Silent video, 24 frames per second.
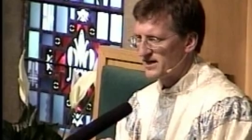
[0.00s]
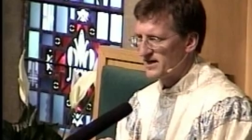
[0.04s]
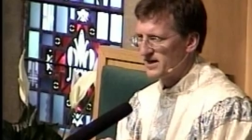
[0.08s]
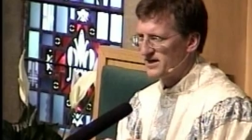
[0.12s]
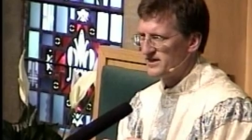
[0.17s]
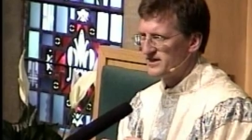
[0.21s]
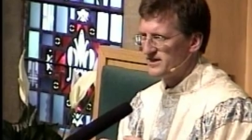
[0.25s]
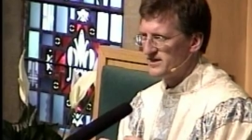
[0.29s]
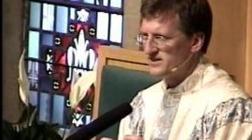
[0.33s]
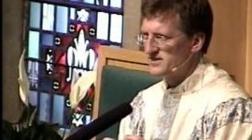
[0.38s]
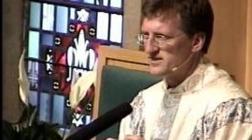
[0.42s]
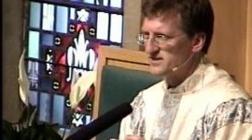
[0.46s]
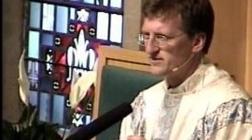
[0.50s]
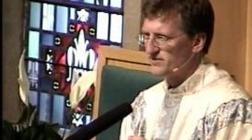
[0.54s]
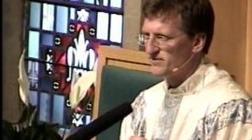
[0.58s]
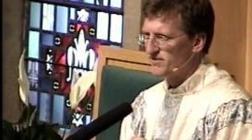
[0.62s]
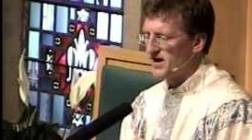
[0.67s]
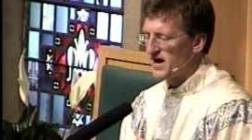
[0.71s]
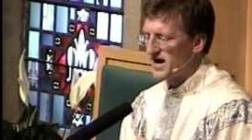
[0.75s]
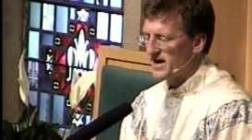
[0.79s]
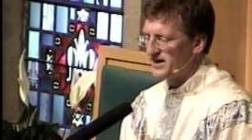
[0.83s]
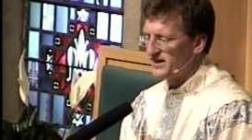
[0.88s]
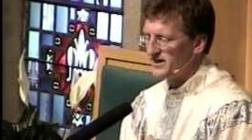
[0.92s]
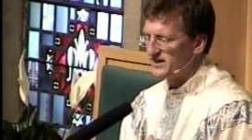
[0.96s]
And He's
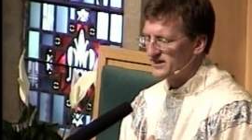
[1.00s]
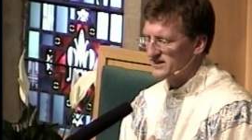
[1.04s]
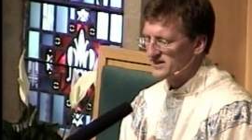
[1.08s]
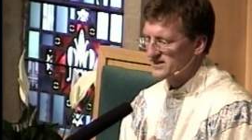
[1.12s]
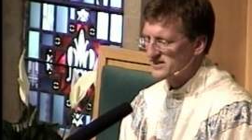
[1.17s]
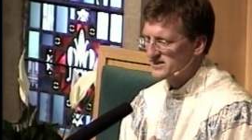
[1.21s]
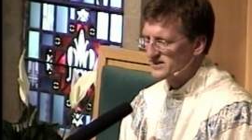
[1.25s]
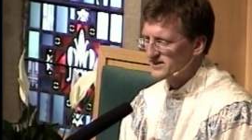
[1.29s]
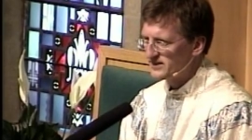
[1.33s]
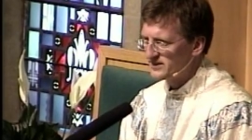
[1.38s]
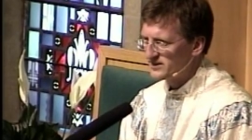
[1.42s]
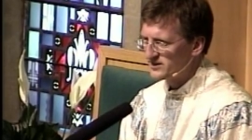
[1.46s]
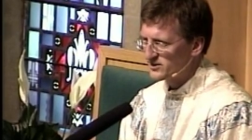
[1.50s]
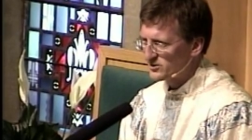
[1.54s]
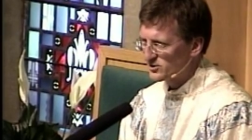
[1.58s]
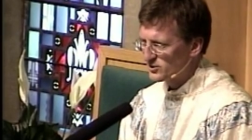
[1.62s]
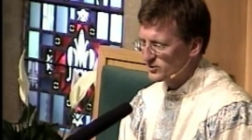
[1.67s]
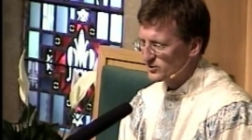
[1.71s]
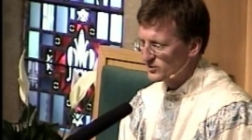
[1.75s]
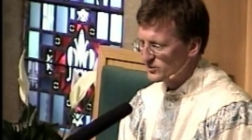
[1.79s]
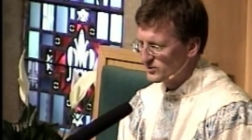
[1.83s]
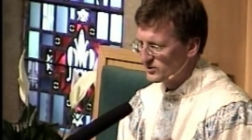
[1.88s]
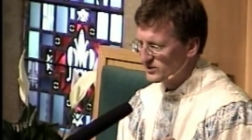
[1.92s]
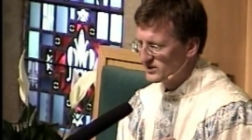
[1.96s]
inviting us
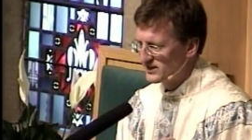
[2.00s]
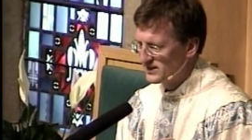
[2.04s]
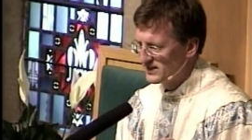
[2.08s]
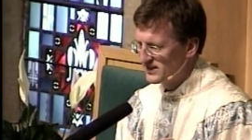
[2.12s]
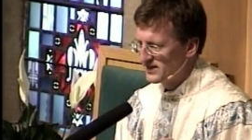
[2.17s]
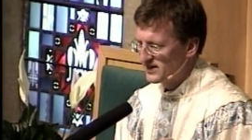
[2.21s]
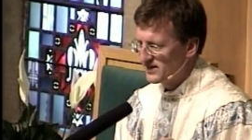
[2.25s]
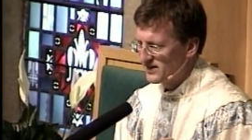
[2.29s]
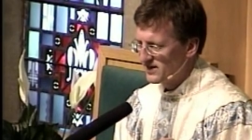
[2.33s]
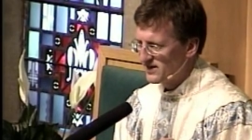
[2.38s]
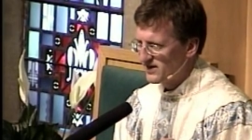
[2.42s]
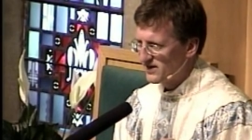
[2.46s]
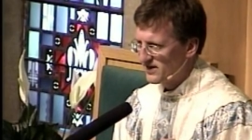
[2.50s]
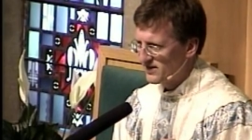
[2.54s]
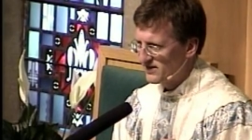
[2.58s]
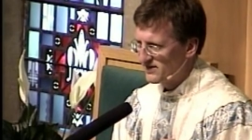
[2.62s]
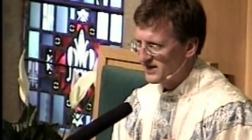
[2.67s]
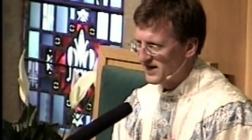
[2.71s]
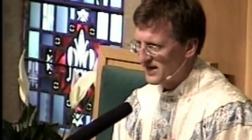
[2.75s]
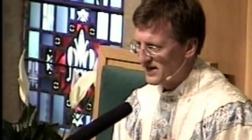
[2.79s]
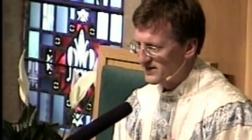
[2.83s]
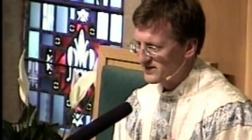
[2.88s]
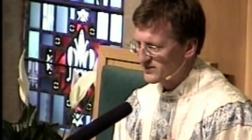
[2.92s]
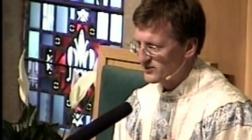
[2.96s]
into
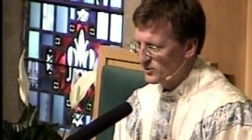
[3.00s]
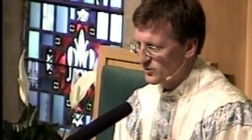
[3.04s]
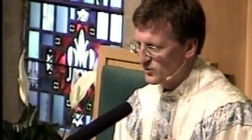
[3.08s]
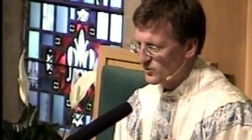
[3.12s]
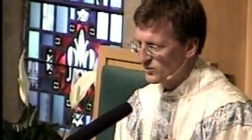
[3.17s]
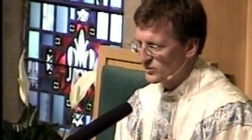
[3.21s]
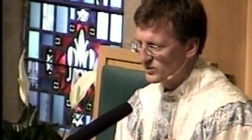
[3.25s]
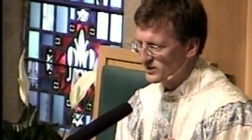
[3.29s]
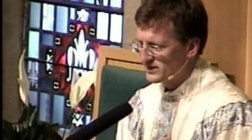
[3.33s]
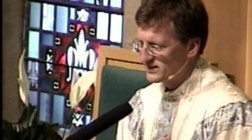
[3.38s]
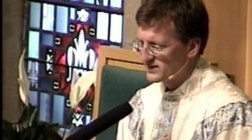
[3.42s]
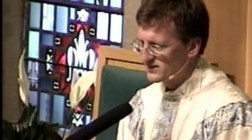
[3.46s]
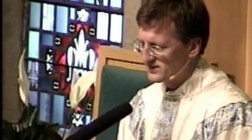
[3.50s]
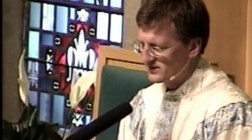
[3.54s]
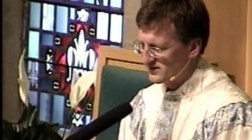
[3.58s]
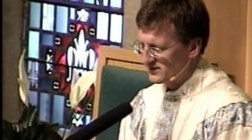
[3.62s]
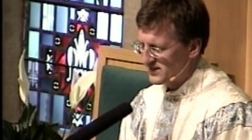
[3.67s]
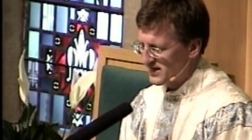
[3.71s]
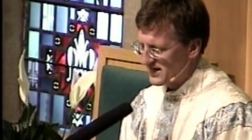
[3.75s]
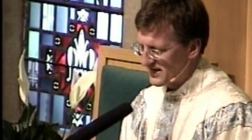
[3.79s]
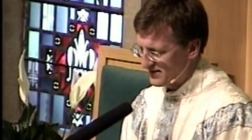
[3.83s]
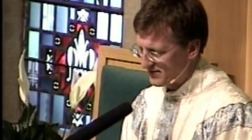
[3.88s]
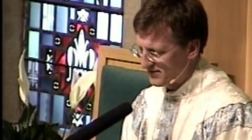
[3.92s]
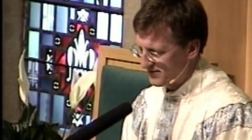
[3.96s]
that own
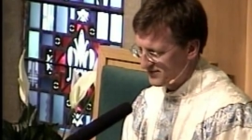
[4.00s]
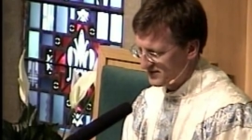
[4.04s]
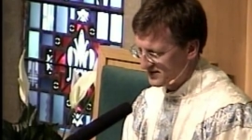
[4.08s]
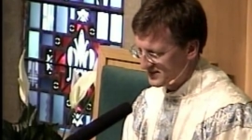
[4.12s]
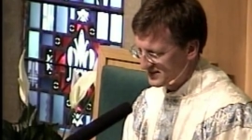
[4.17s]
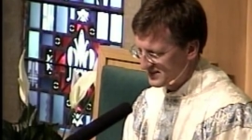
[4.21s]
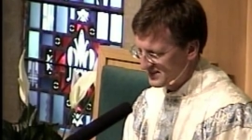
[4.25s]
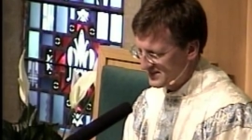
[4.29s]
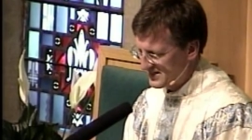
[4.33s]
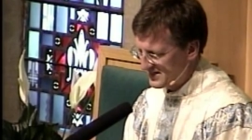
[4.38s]
life,